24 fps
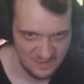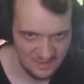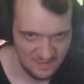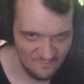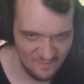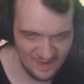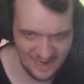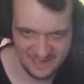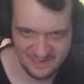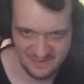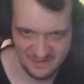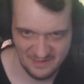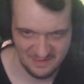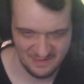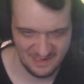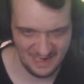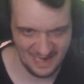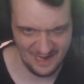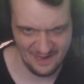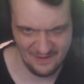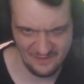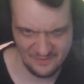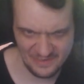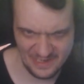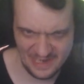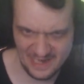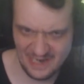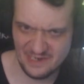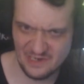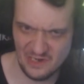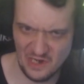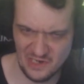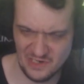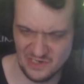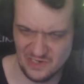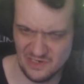Wait, aren't they
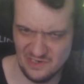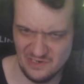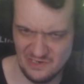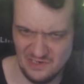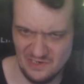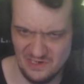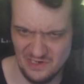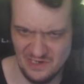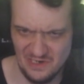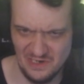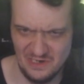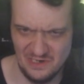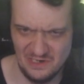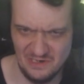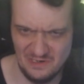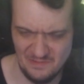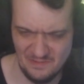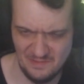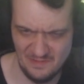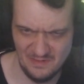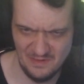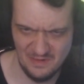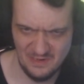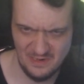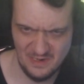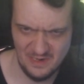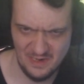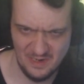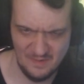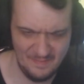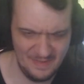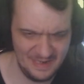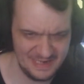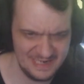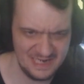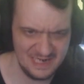just
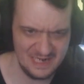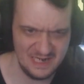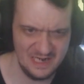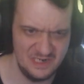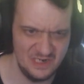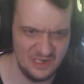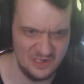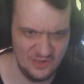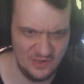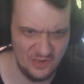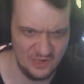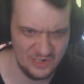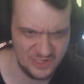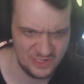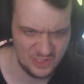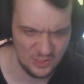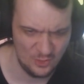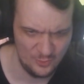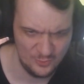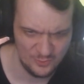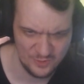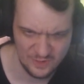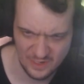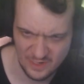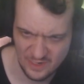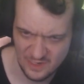making each other stone?